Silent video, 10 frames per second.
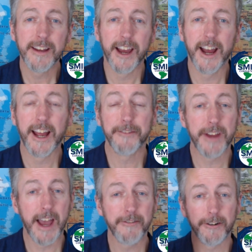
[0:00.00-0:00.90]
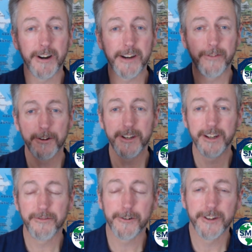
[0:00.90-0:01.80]
And if you haven't already voted,
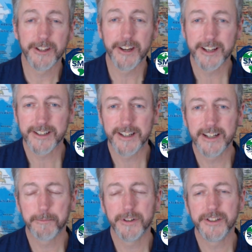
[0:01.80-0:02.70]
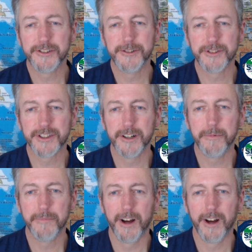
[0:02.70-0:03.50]
if you're in the United States, please do so.